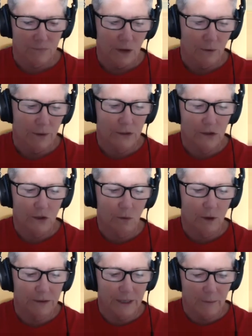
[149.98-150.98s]
Right, so
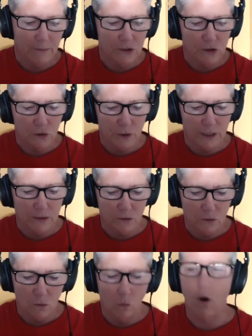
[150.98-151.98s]
I'll demonstrate
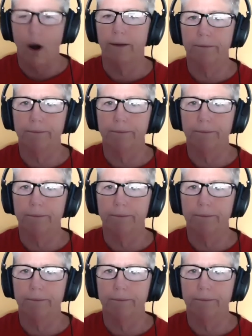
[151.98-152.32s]
one.